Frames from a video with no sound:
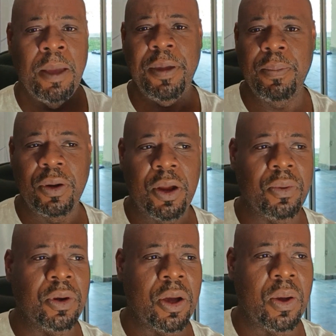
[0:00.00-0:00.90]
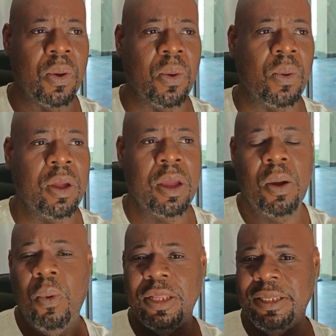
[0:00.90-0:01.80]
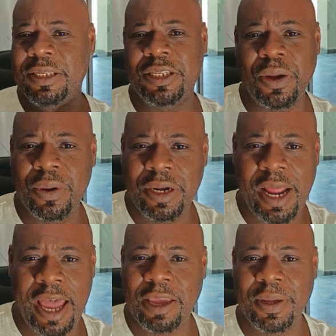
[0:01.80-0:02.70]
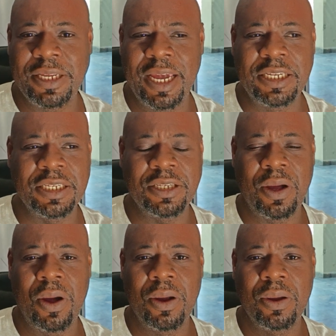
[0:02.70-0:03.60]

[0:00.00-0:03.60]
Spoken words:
People don't know what certain documentations are.